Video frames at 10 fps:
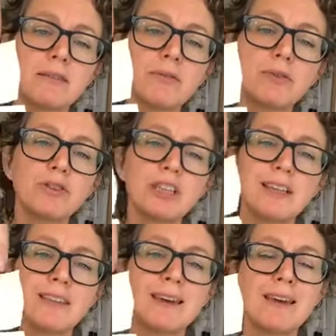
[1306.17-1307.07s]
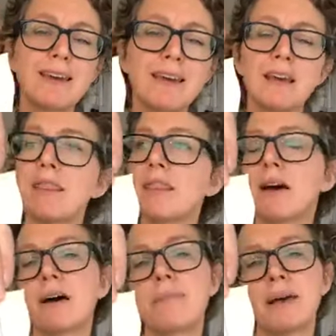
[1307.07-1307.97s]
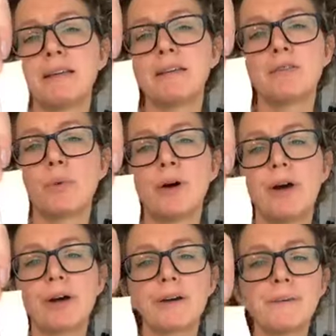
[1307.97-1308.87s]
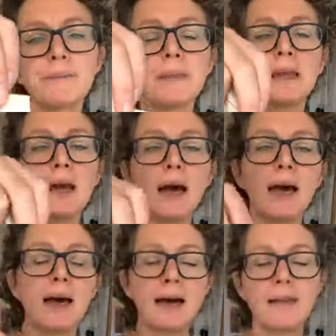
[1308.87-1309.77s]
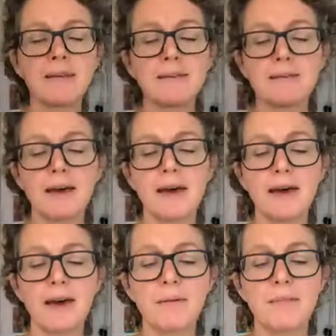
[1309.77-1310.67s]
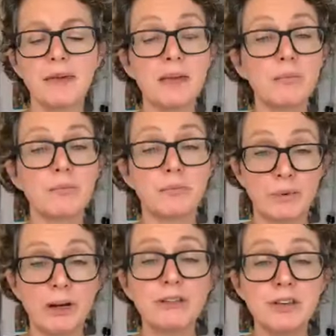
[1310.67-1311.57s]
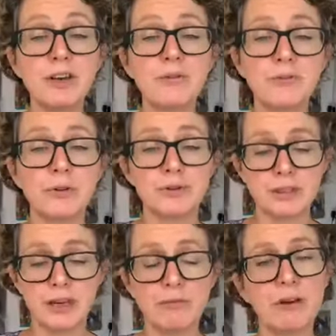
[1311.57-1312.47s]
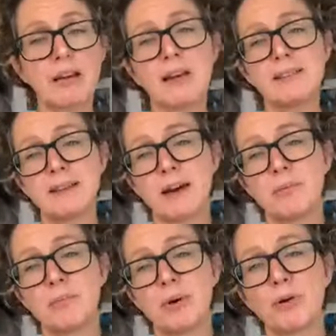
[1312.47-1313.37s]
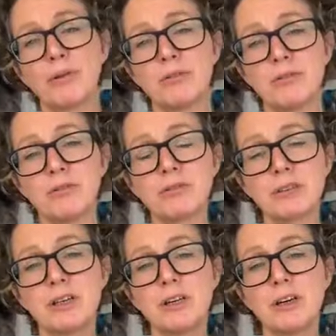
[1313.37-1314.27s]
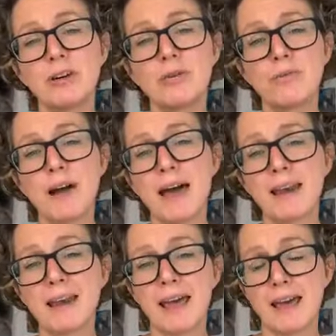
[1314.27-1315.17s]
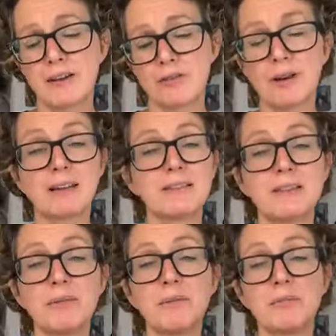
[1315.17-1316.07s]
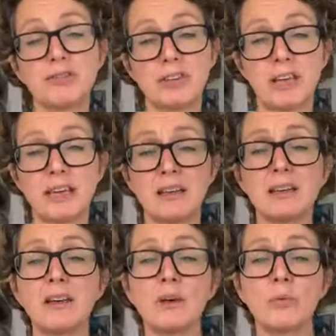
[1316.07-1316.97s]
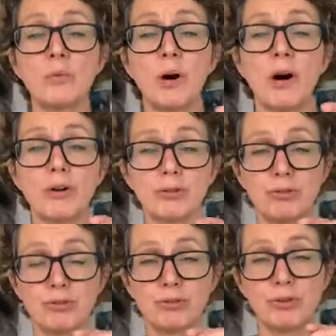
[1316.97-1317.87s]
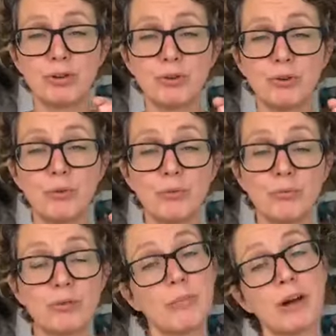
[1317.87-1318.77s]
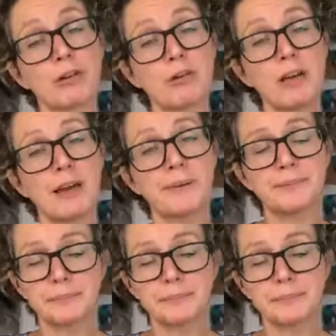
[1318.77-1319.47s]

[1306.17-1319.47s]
40th year that I made this work. And when I turned 40, I realised how important Gran and Gran's sewing machine was to my career.